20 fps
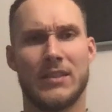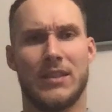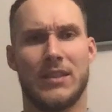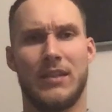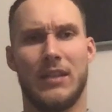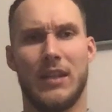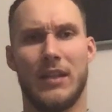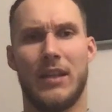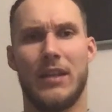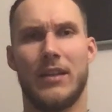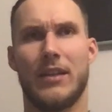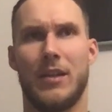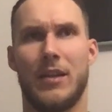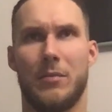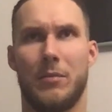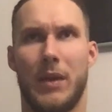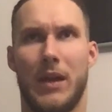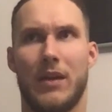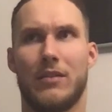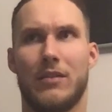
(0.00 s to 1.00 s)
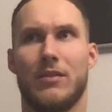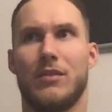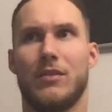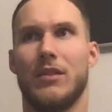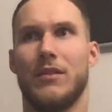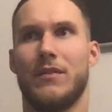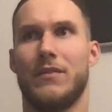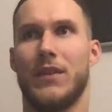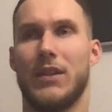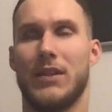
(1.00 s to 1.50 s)
and then I came back to
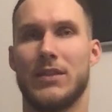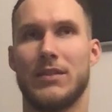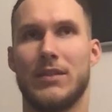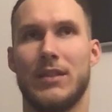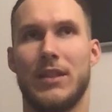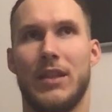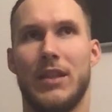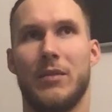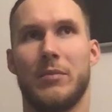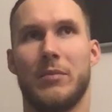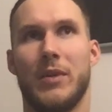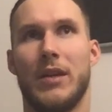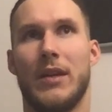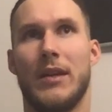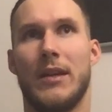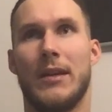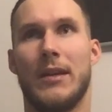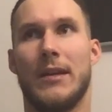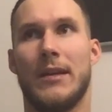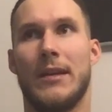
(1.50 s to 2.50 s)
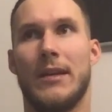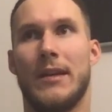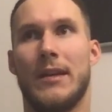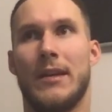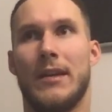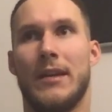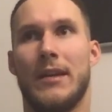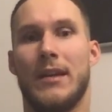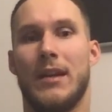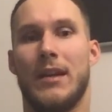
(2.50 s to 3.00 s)
the first team,
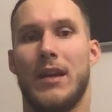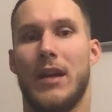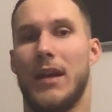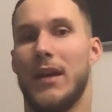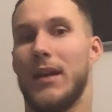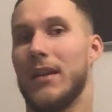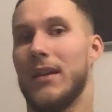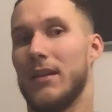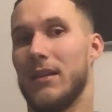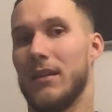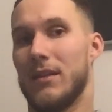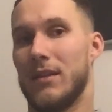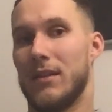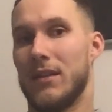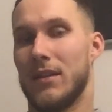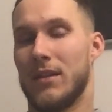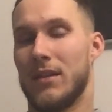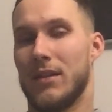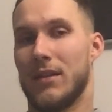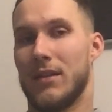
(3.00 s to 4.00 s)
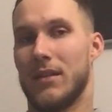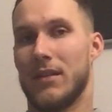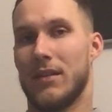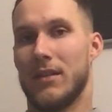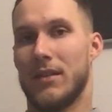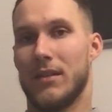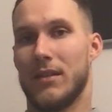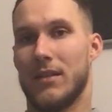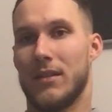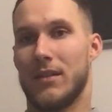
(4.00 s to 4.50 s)
and
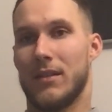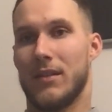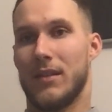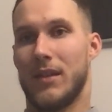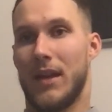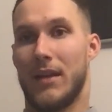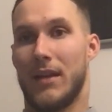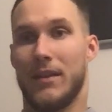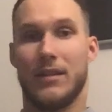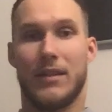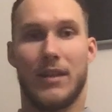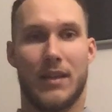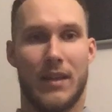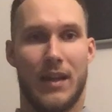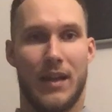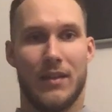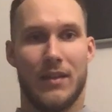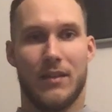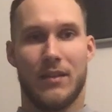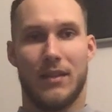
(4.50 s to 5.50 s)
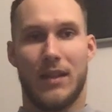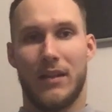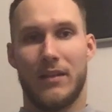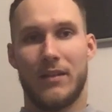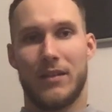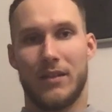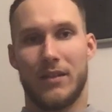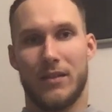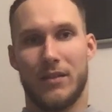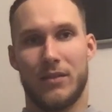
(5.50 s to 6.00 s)
again
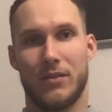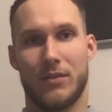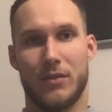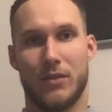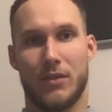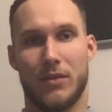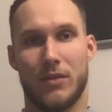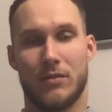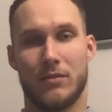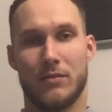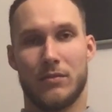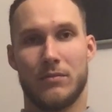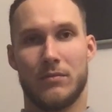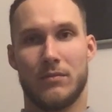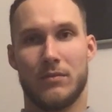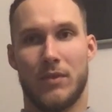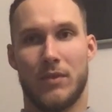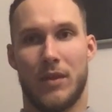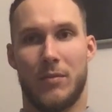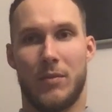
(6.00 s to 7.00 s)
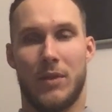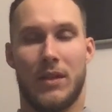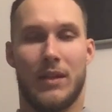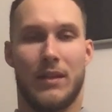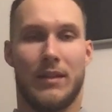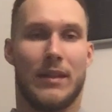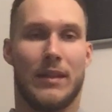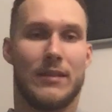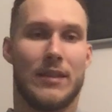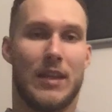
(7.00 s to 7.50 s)
nothing. You know, I mean
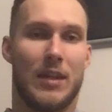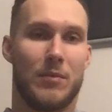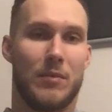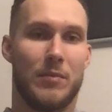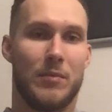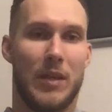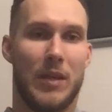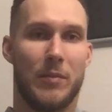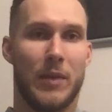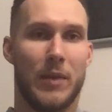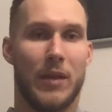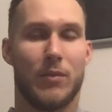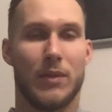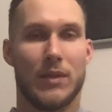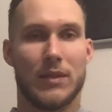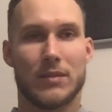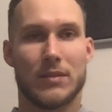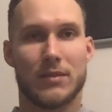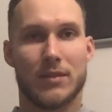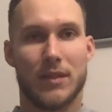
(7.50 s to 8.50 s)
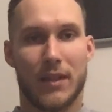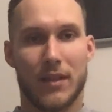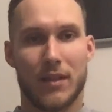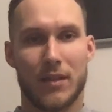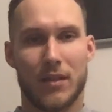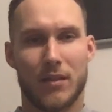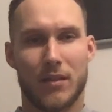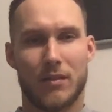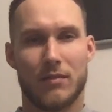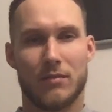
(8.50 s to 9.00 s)
at that time maybe I was like
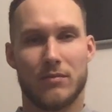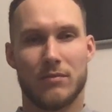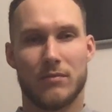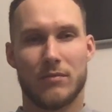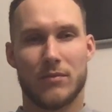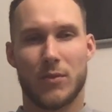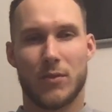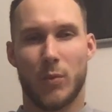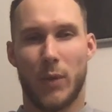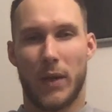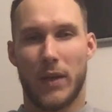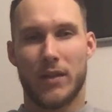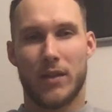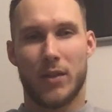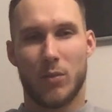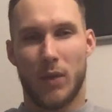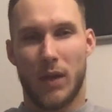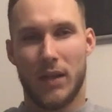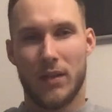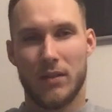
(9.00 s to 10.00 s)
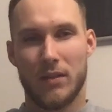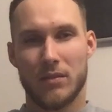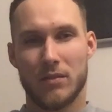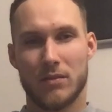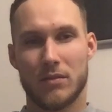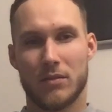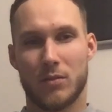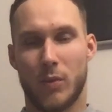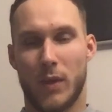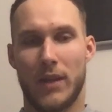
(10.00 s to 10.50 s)
21,
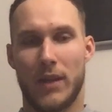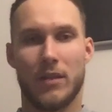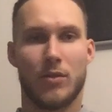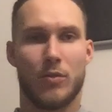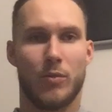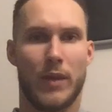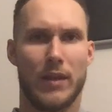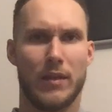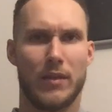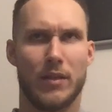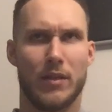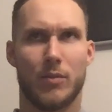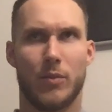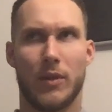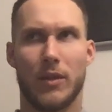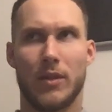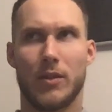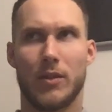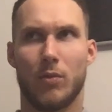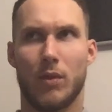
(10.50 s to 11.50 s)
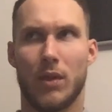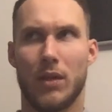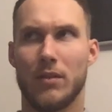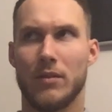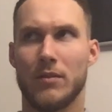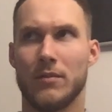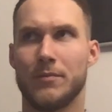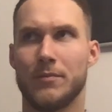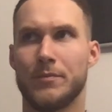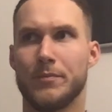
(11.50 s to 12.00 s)
20, 21.
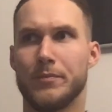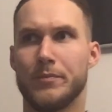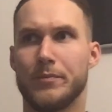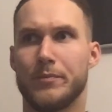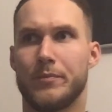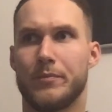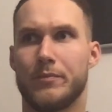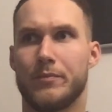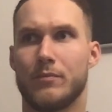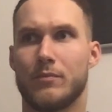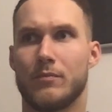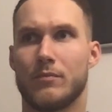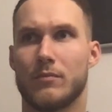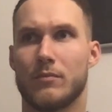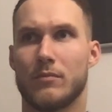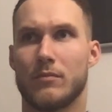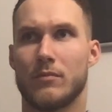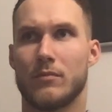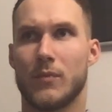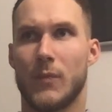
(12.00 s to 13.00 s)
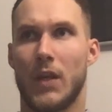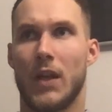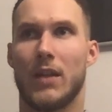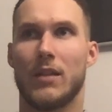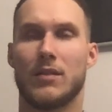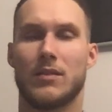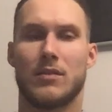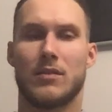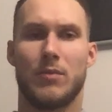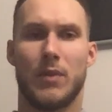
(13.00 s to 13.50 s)

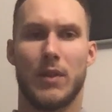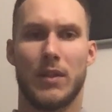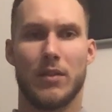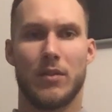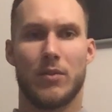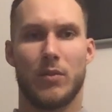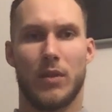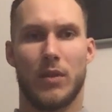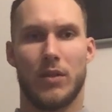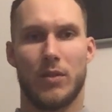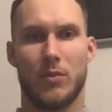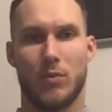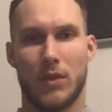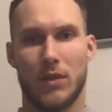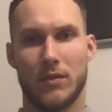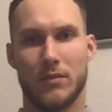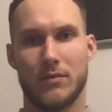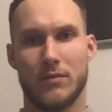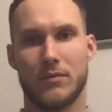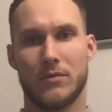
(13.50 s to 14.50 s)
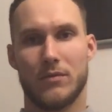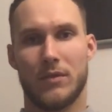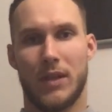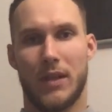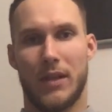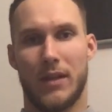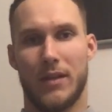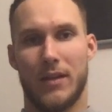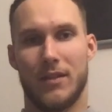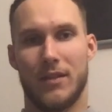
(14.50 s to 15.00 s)
Yes, 2021,
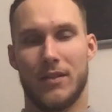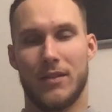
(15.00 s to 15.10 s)
and